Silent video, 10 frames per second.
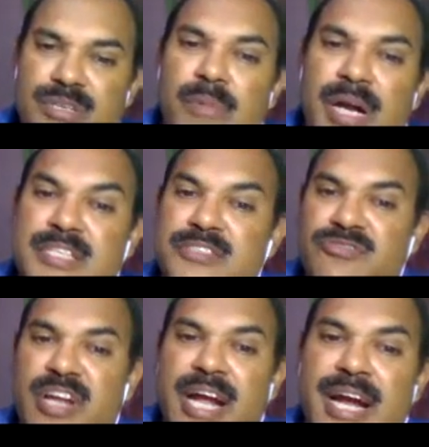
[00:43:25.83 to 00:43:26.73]
Somebody
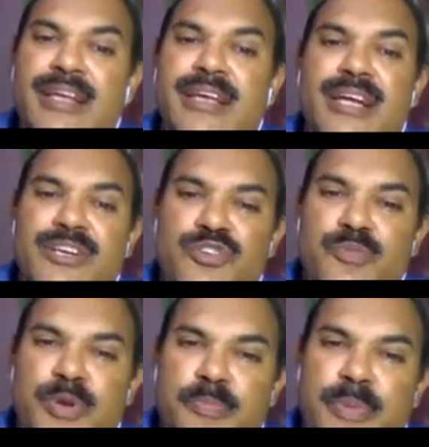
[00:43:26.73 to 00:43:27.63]
has tried
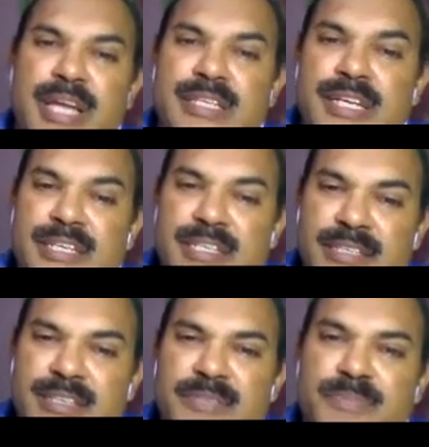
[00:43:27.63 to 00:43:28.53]
to preparing a
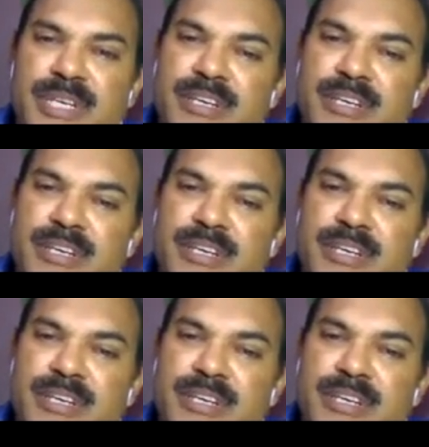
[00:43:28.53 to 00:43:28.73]
trigger